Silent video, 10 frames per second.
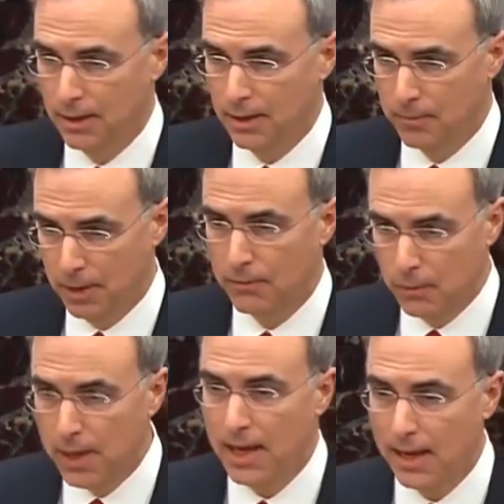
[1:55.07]
But if
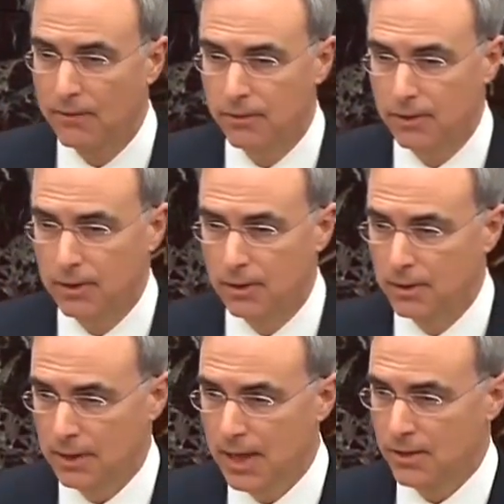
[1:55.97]
we have
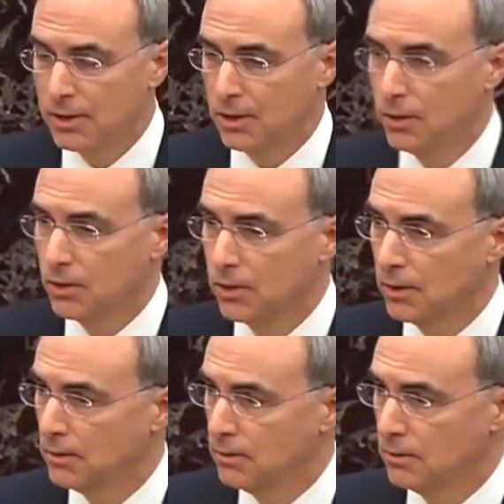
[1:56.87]

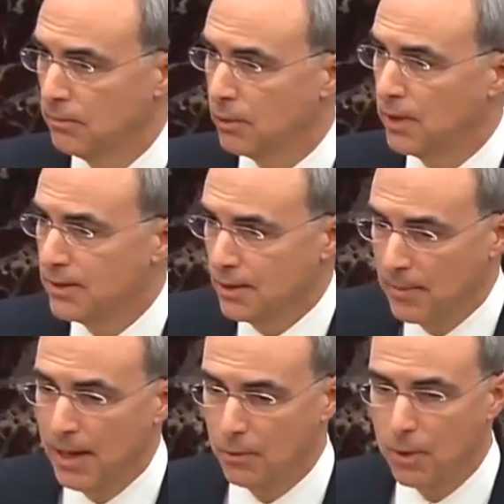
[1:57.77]
constitutional points to
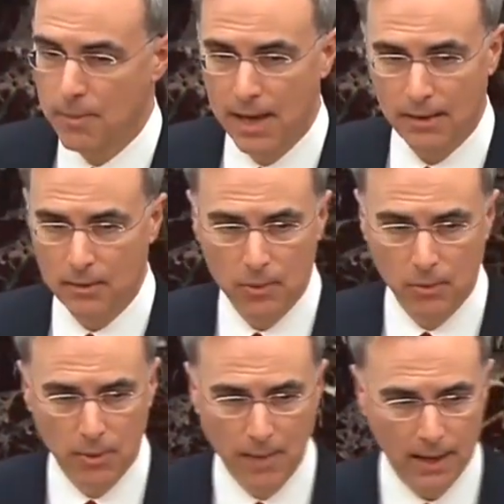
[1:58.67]
make, we'll make them, or
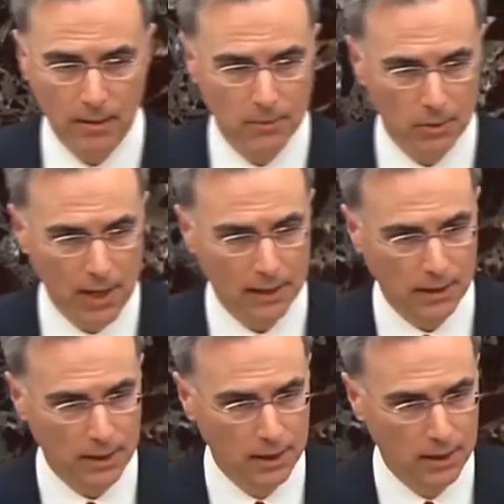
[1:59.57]
we'll make them directly.